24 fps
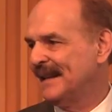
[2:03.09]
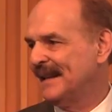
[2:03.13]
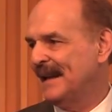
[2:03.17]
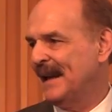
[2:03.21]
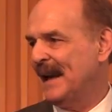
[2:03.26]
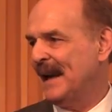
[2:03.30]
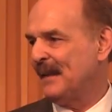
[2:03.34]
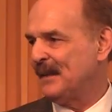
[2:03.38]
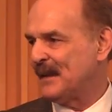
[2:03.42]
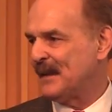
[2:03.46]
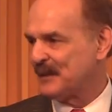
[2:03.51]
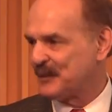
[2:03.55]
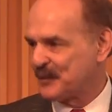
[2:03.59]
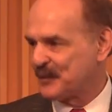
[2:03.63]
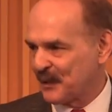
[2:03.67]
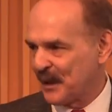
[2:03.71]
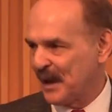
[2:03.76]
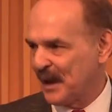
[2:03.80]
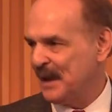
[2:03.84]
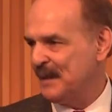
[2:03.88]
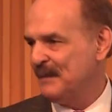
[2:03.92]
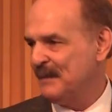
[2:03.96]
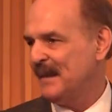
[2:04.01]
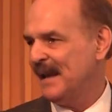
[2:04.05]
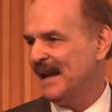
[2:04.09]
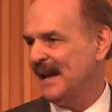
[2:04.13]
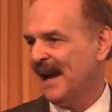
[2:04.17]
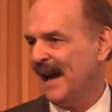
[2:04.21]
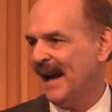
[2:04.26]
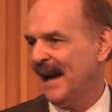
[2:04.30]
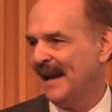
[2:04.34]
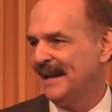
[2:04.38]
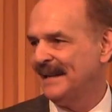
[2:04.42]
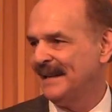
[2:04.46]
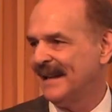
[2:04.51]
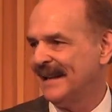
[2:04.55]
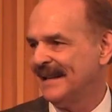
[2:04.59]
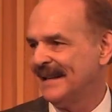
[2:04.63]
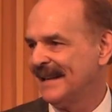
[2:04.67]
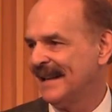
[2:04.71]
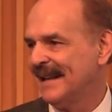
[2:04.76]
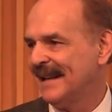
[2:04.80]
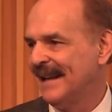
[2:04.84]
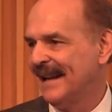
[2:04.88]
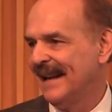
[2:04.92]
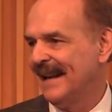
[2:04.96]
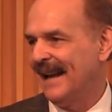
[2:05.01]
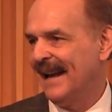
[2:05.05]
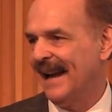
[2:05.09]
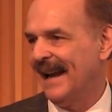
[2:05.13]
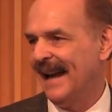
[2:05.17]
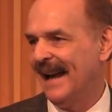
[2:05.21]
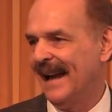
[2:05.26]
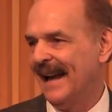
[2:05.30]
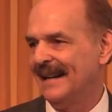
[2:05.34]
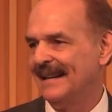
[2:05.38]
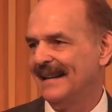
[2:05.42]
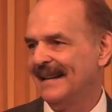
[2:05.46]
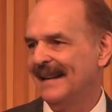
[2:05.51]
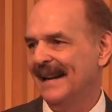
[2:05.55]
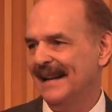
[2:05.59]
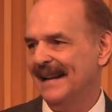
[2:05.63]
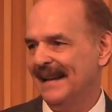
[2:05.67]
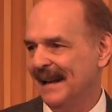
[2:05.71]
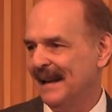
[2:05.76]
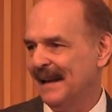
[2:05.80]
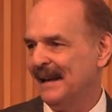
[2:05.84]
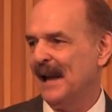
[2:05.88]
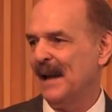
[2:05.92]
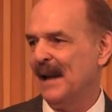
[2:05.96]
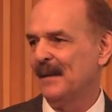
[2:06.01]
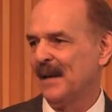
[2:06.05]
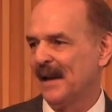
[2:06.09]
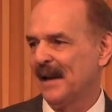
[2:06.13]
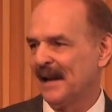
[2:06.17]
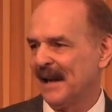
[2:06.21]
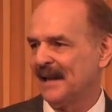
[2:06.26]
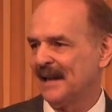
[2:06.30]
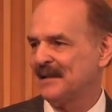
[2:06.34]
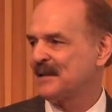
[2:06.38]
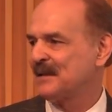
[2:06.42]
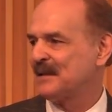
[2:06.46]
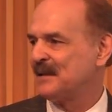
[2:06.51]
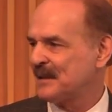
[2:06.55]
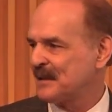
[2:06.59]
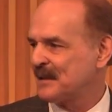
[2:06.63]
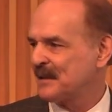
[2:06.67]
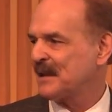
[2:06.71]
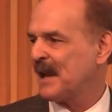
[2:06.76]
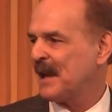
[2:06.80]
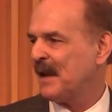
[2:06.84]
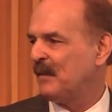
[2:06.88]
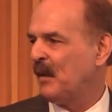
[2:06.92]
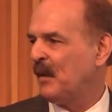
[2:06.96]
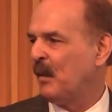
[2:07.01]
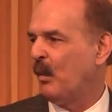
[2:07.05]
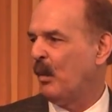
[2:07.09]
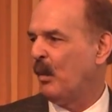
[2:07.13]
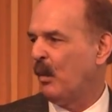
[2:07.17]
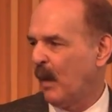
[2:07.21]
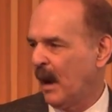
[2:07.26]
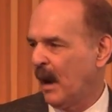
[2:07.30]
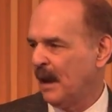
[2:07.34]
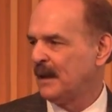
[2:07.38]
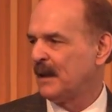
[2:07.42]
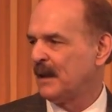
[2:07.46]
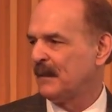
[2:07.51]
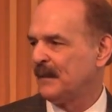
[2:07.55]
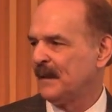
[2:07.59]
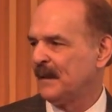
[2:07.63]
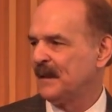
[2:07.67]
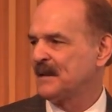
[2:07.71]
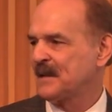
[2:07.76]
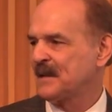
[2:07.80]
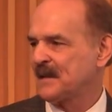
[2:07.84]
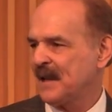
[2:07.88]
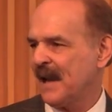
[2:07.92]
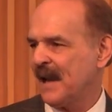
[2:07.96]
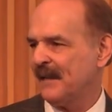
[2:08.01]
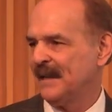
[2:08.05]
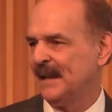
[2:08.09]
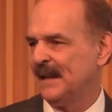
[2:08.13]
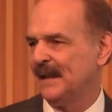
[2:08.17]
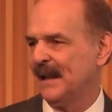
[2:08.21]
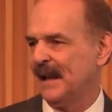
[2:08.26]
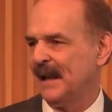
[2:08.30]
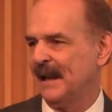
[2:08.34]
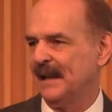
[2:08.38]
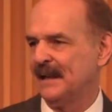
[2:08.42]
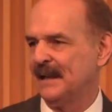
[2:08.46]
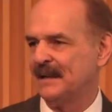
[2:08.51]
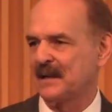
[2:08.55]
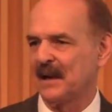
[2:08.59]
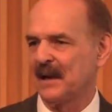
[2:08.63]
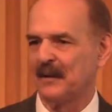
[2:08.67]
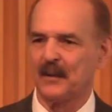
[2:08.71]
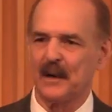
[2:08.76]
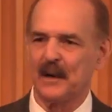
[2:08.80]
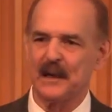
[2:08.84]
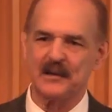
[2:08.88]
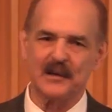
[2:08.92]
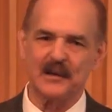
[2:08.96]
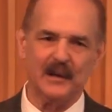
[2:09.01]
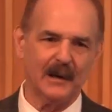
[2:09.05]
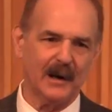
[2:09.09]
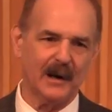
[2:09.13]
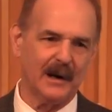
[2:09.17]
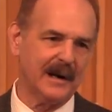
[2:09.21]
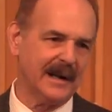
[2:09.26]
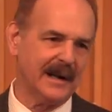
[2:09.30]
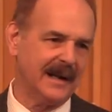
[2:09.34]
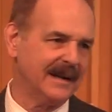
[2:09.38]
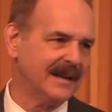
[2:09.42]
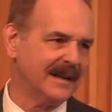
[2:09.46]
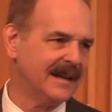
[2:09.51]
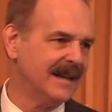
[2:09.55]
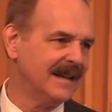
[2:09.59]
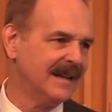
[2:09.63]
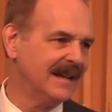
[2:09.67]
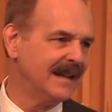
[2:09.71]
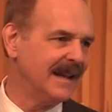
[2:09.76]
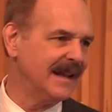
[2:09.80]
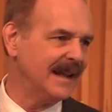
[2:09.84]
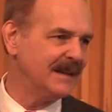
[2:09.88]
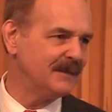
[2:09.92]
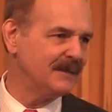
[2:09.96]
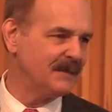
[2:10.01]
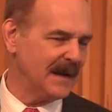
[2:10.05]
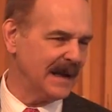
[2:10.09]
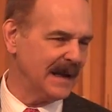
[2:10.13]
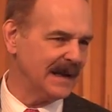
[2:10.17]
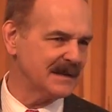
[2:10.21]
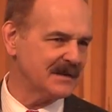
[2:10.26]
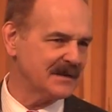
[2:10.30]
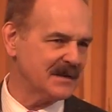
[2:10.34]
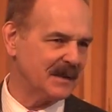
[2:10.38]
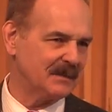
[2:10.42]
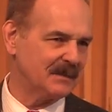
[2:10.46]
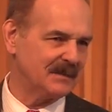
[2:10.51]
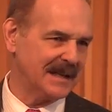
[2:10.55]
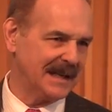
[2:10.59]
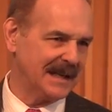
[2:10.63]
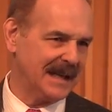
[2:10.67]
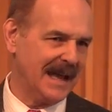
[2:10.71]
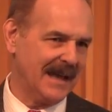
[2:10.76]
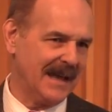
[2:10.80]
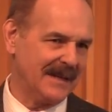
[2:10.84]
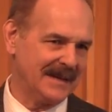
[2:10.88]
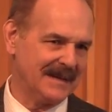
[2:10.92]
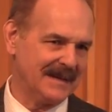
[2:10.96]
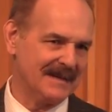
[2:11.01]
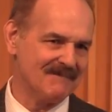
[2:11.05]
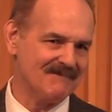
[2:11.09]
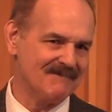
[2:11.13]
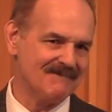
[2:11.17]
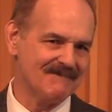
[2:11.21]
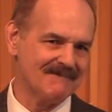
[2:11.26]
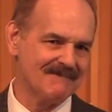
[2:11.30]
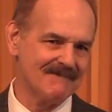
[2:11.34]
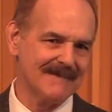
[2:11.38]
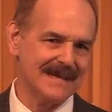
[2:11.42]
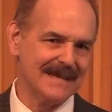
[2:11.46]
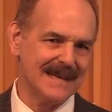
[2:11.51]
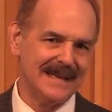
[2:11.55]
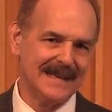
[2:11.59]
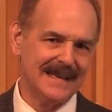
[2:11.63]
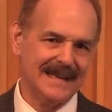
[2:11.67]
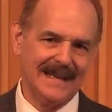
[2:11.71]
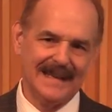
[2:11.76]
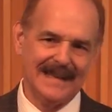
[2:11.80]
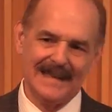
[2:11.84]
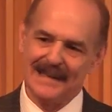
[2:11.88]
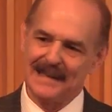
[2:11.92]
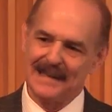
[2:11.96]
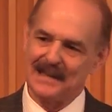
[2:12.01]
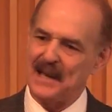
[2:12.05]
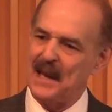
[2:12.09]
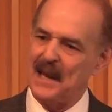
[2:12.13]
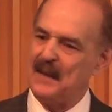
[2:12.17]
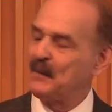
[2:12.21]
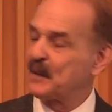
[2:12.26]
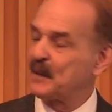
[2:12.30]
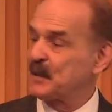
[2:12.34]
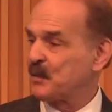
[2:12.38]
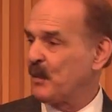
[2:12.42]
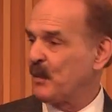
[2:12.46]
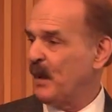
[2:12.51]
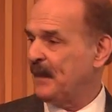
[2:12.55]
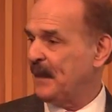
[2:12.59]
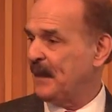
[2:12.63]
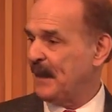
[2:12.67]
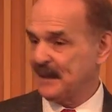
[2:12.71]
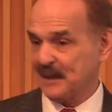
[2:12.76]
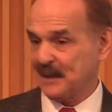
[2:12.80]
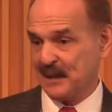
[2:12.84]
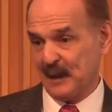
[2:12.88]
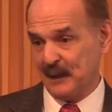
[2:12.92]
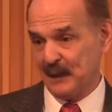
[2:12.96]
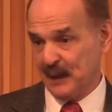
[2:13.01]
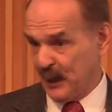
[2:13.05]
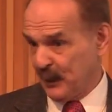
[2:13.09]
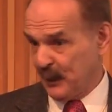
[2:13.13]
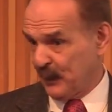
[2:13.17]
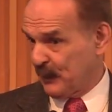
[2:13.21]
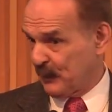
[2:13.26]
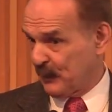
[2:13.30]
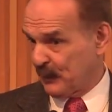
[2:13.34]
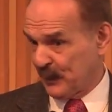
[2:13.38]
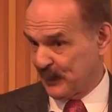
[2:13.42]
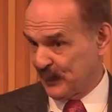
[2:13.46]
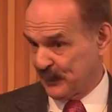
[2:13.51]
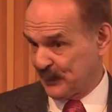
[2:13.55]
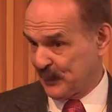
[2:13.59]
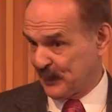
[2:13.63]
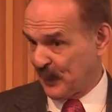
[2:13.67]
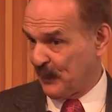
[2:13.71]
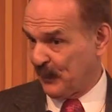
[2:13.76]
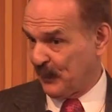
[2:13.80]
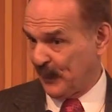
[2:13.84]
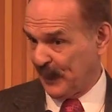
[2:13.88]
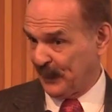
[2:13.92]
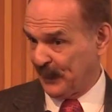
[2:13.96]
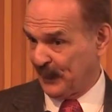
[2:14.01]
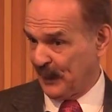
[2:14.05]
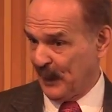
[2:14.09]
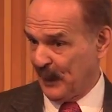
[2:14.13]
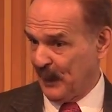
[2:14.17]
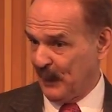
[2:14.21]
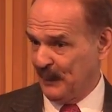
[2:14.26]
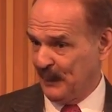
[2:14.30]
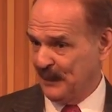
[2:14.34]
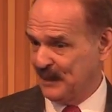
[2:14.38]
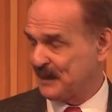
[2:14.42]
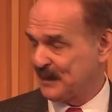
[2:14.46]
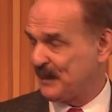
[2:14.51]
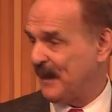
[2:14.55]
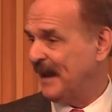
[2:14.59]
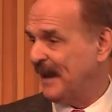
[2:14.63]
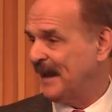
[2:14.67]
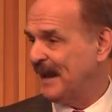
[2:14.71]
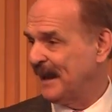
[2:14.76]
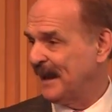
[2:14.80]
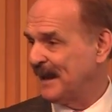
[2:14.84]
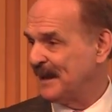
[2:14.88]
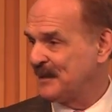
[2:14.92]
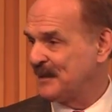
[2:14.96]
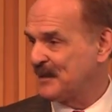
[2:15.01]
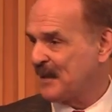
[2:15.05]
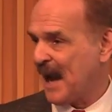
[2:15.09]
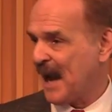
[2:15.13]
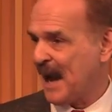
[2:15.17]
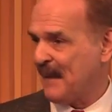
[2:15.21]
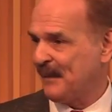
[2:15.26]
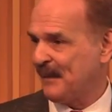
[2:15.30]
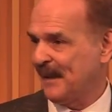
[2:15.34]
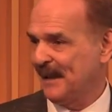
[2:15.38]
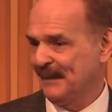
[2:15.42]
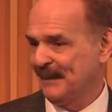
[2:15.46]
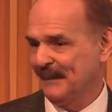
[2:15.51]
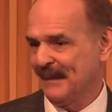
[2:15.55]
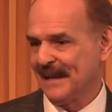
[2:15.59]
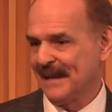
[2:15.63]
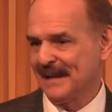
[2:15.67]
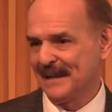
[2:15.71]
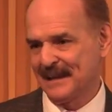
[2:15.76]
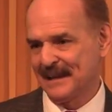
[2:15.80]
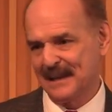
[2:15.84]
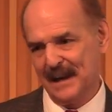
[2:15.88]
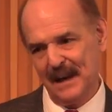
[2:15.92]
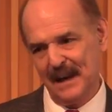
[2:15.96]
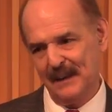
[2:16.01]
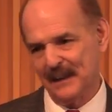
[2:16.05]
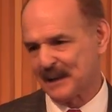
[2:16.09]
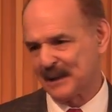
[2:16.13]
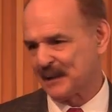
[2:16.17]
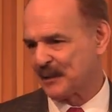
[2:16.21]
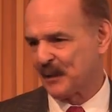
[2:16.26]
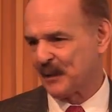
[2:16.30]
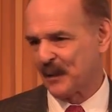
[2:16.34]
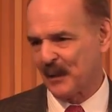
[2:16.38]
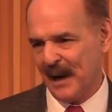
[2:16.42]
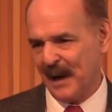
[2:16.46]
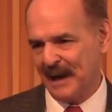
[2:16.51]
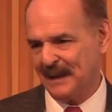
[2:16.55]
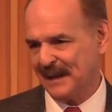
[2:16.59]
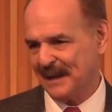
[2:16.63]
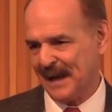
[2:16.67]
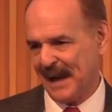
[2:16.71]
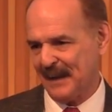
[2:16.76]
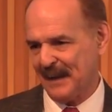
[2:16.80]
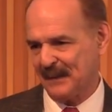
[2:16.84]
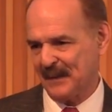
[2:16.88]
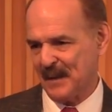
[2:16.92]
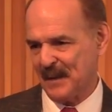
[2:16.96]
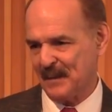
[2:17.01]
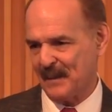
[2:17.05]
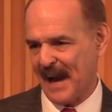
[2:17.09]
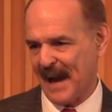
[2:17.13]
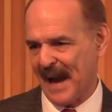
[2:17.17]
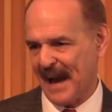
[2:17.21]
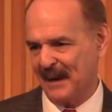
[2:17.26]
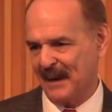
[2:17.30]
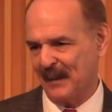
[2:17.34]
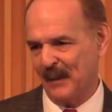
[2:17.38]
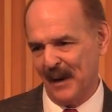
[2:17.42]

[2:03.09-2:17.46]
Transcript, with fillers: He had the dream behind it, and he enabled us to just have a wonderful 7 days of rich learning and fellowship together. Steve was with us a year or so ago, speaking in chapel. Steve, it's great to have you back.